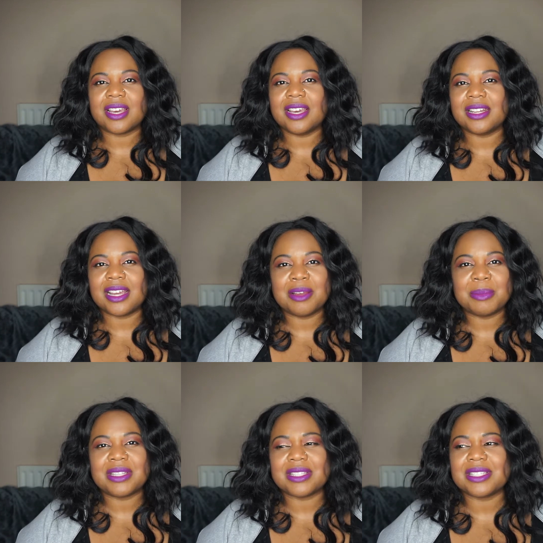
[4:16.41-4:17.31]
And I
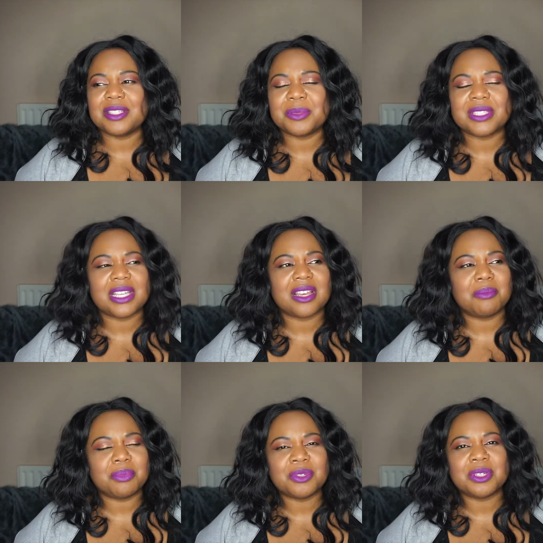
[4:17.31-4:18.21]
made the silly mistake, I
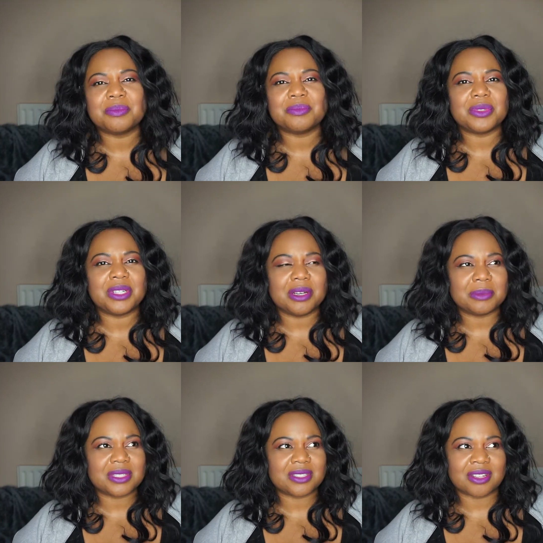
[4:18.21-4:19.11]
bought
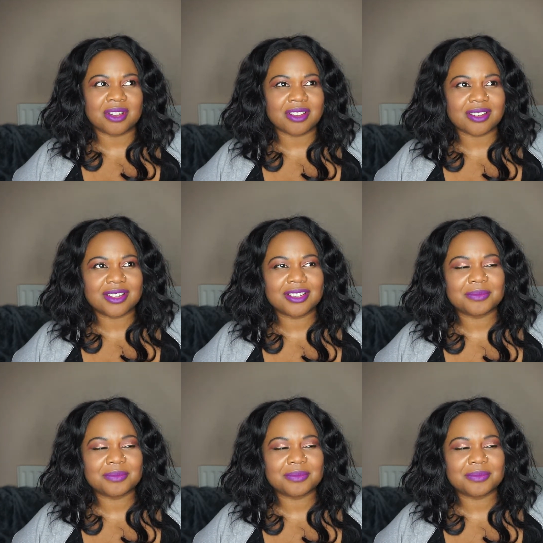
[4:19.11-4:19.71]
stock